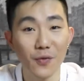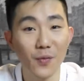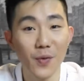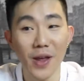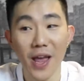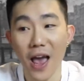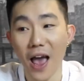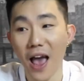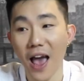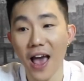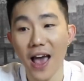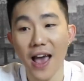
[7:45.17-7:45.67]
We
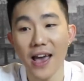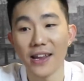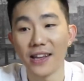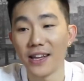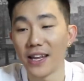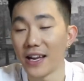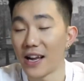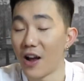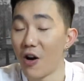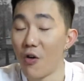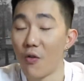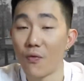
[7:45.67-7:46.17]
had
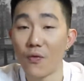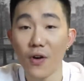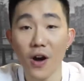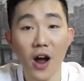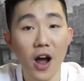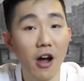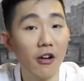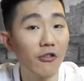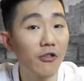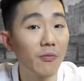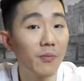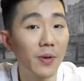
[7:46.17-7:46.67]
like over
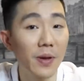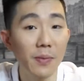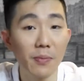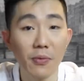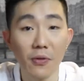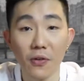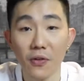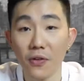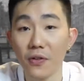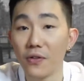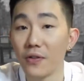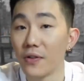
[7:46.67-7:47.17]
100
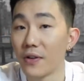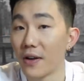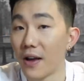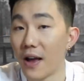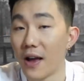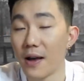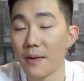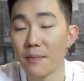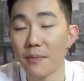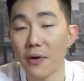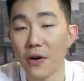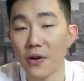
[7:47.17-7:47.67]
people
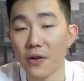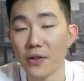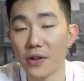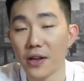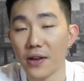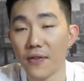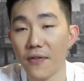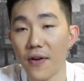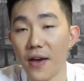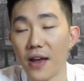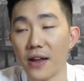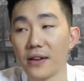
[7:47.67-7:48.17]
um, part of the
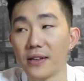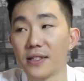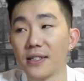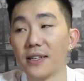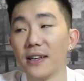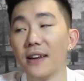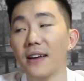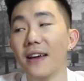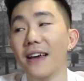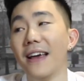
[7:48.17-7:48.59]
event.